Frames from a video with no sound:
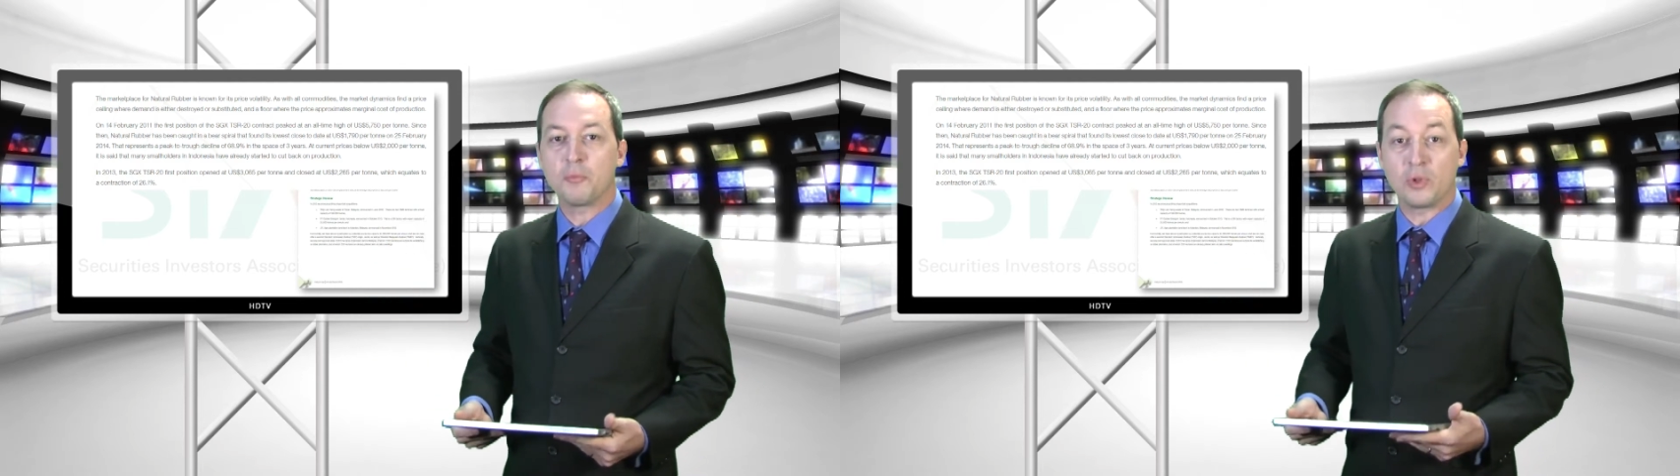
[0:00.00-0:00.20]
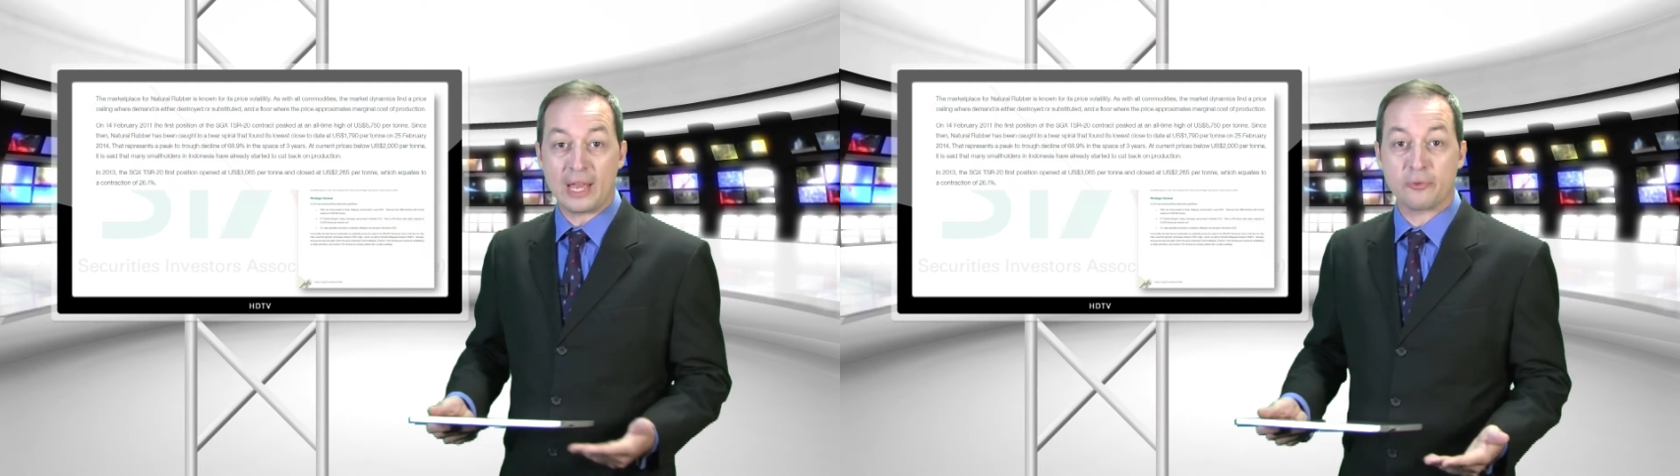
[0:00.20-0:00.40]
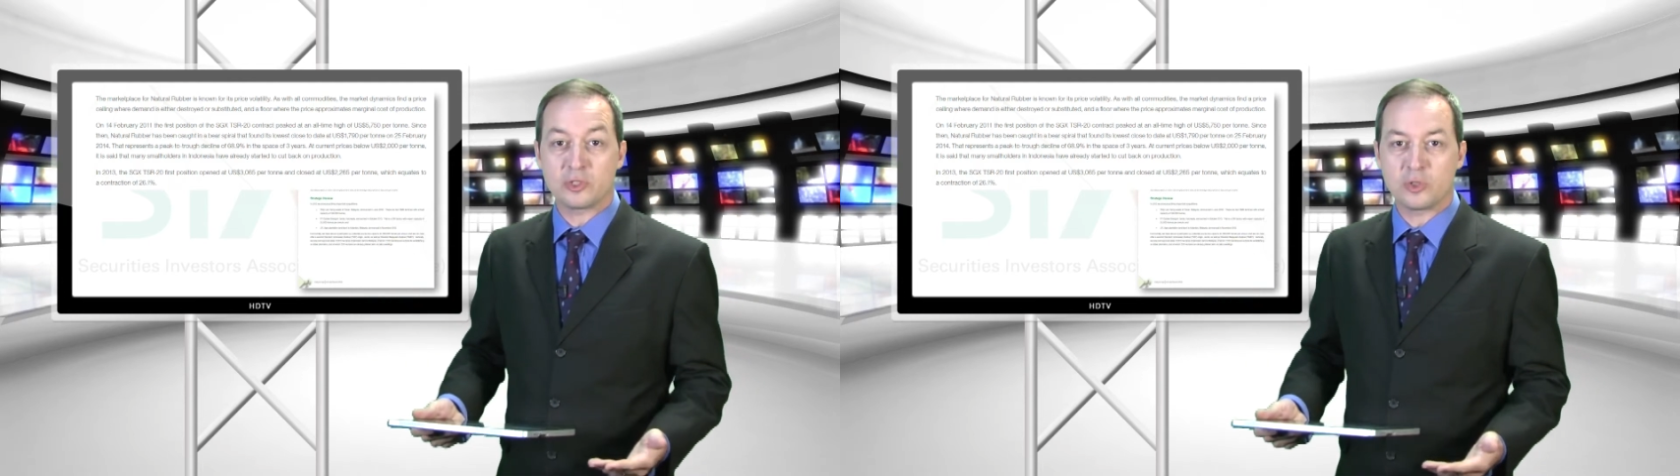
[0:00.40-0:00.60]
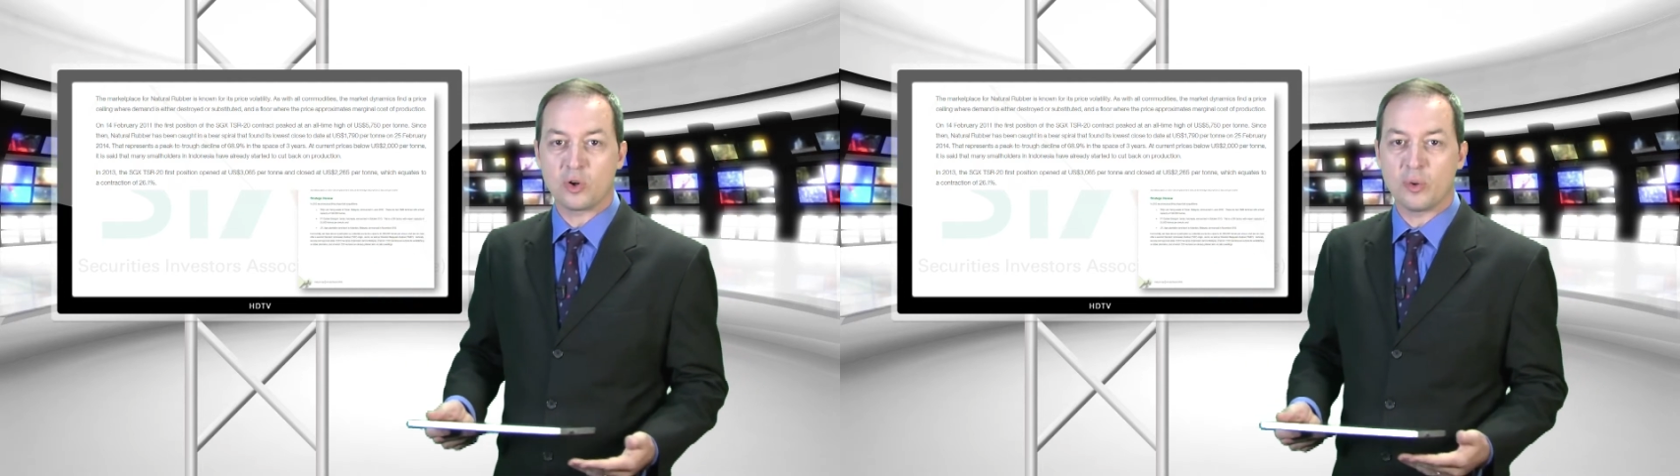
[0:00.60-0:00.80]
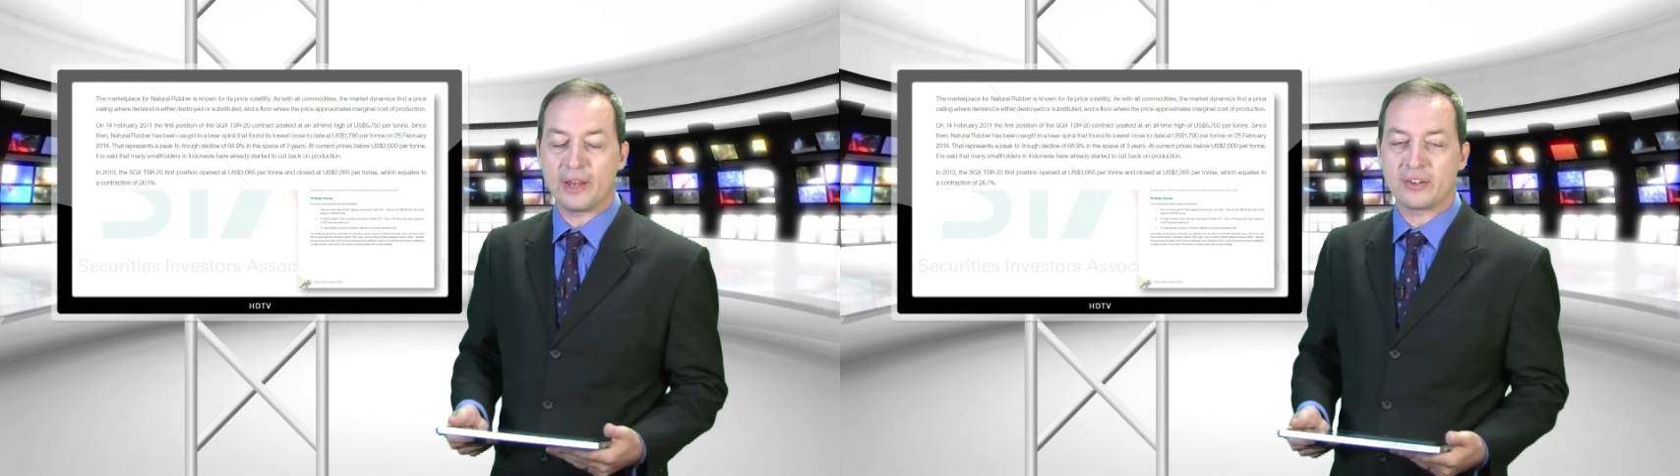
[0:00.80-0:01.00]
have to
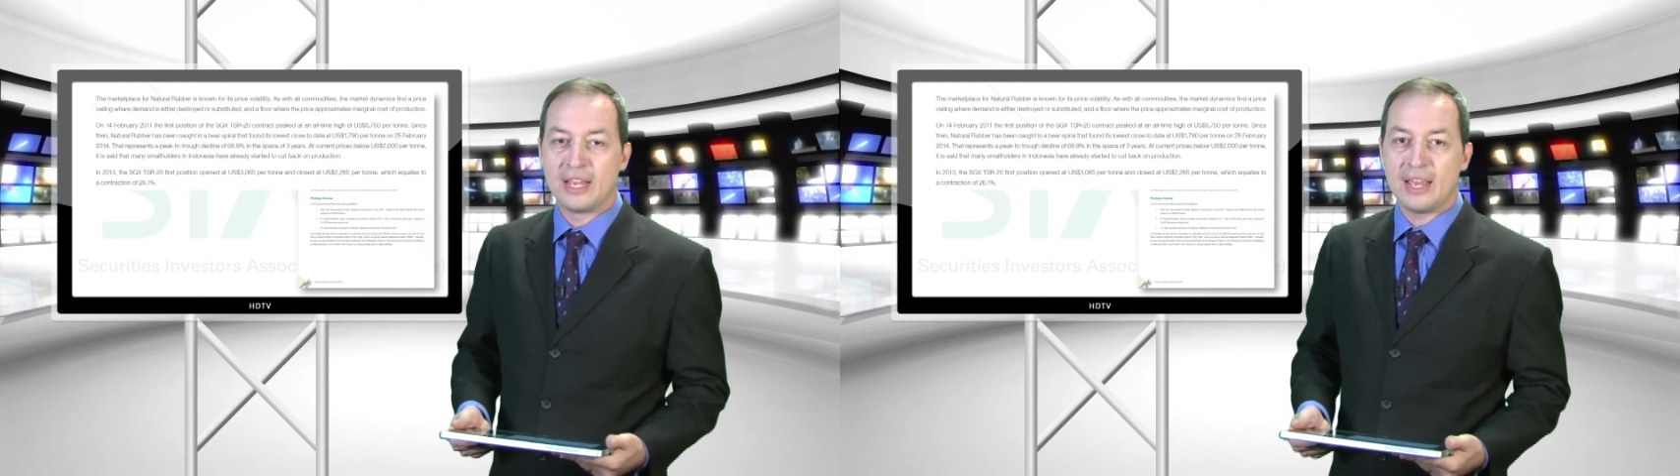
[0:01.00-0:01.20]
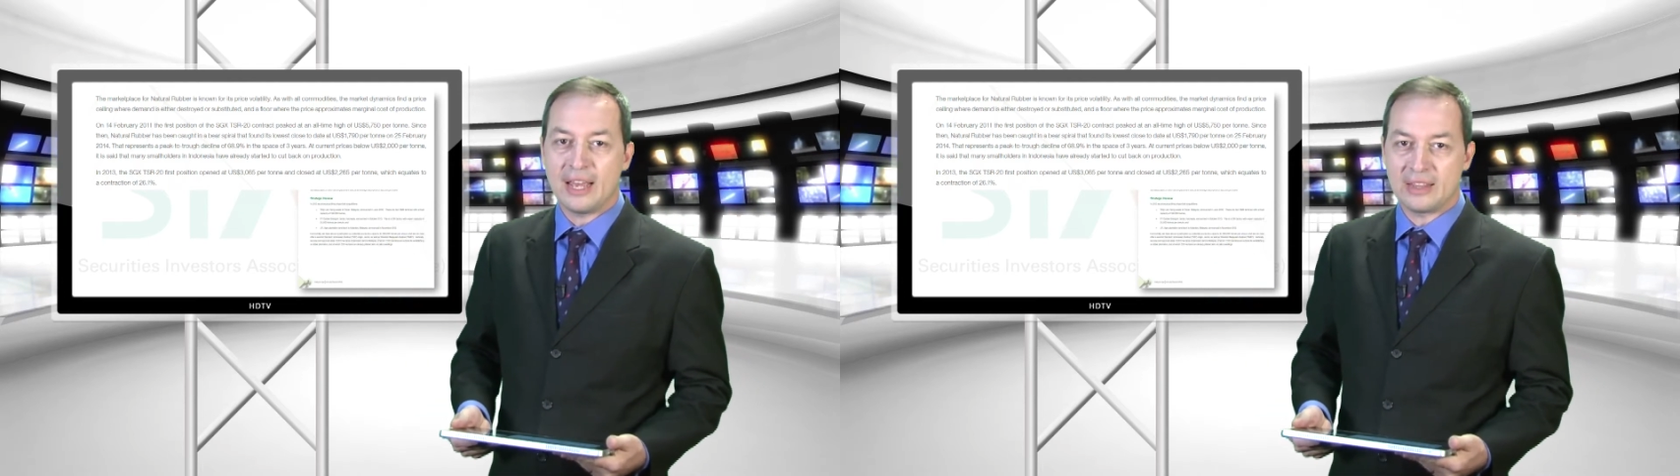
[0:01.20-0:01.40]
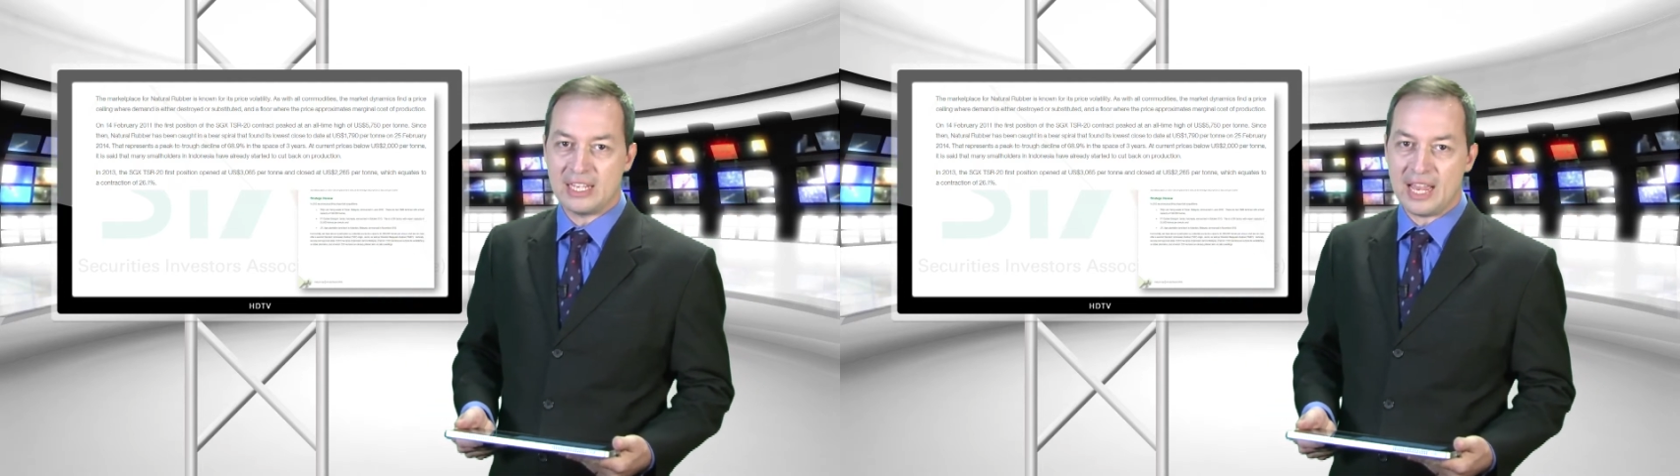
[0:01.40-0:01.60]
talk about at the